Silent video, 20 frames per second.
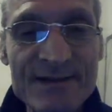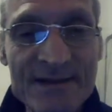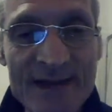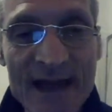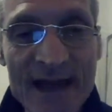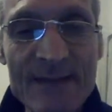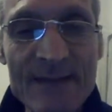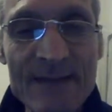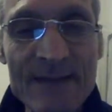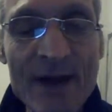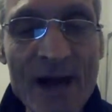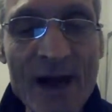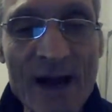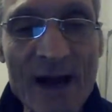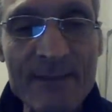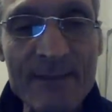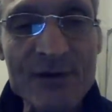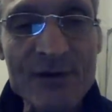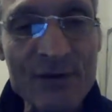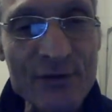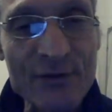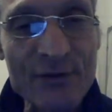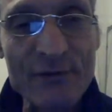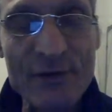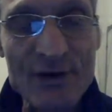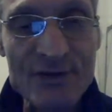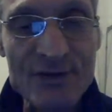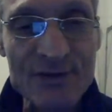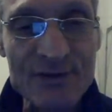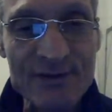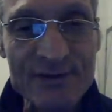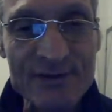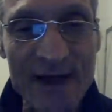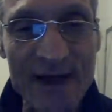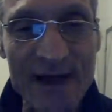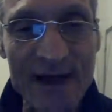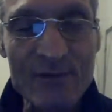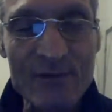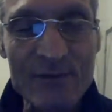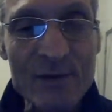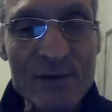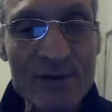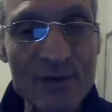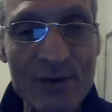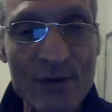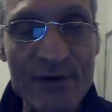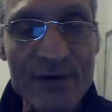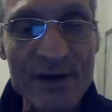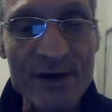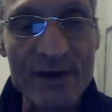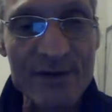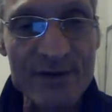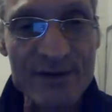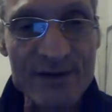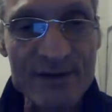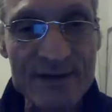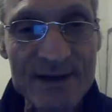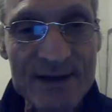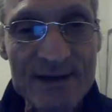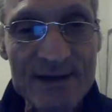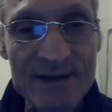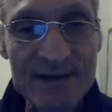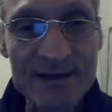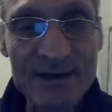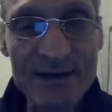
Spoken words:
same common universal time in which all the others exist.